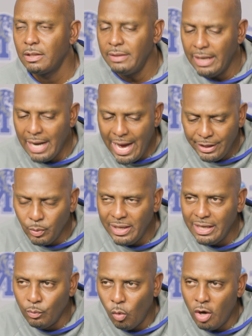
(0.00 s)
Yeah, I knew
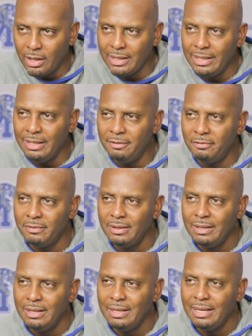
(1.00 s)
he didn't want to leave.
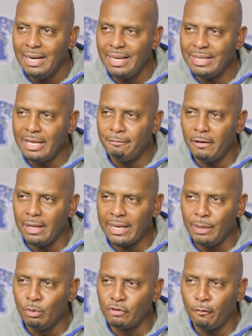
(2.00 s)
I think he felt
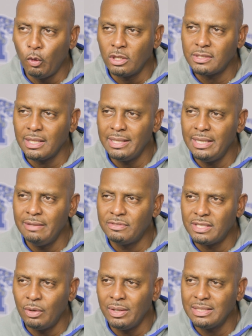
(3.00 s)
like he was forced to leave,
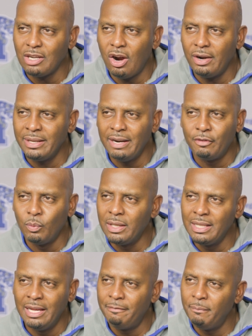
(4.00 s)
so his heart never
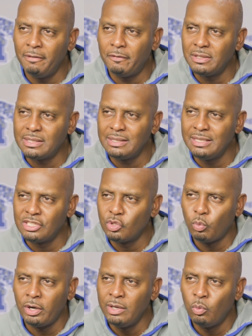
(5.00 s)
really left Memphis. This
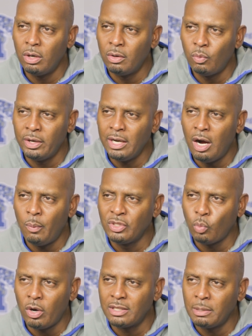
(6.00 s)
is where he
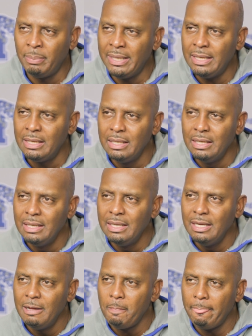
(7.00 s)
always wanted to be.
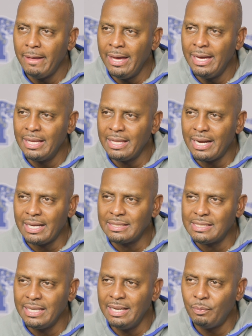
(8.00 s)
And like I
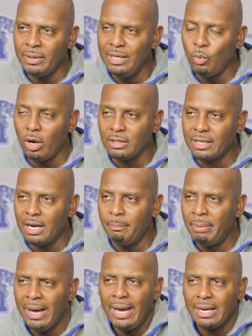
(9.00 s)
said, when he wanted to
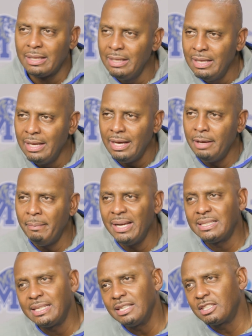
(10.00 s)
come back, it
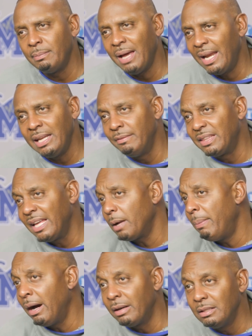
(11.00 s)
made sense to me. I didn't even think
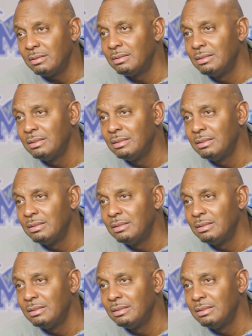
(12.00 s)
about it.